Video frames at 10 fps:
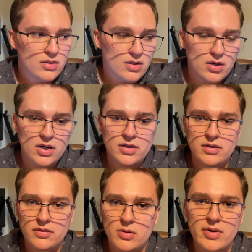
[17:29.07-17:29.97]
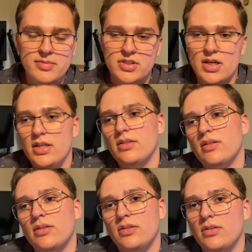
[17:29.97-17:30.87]
on their website,
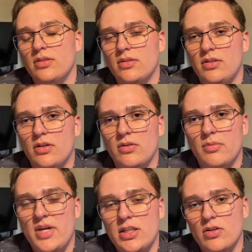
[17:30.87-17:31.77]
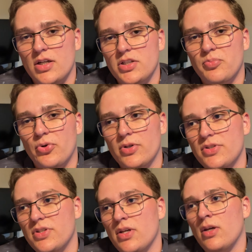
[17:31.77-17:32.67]
you know, the main logic
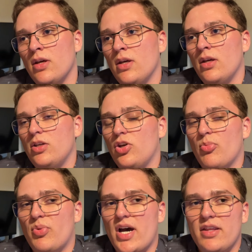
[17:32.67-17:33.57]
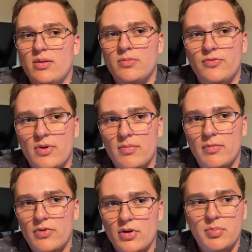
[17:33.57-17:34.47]
boards. You can buy them
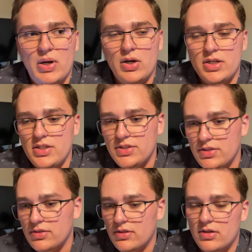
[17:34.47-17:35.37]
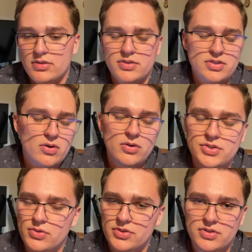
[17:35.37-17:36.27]
from third parties. There's all
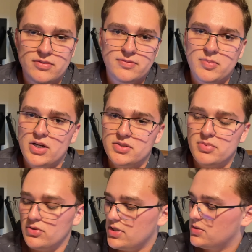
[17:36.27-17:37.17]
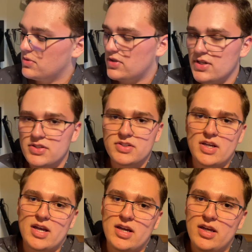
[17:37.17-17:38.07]
sorts of possibilities with
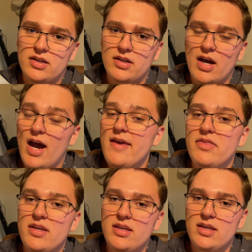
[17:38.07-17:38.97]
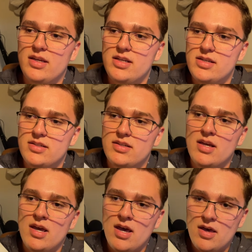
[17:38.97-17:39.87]
this, and I think it is
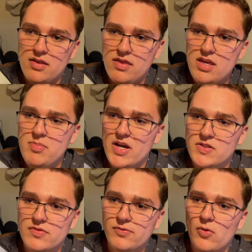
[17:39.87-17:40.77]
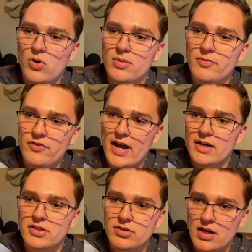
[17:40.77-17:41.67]
the best form
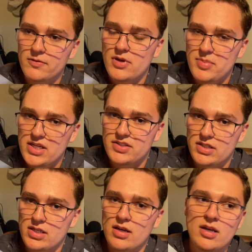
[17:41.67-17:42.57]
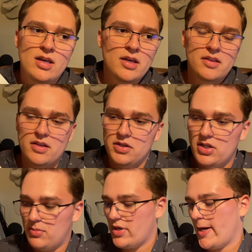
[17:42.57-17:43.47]
factor of a PC that you
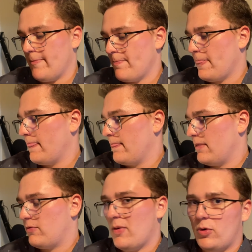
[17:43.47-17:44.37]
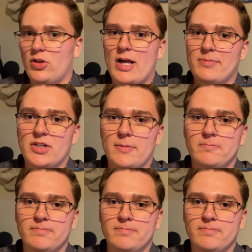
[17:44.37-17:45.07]
can buy. Framework laptop.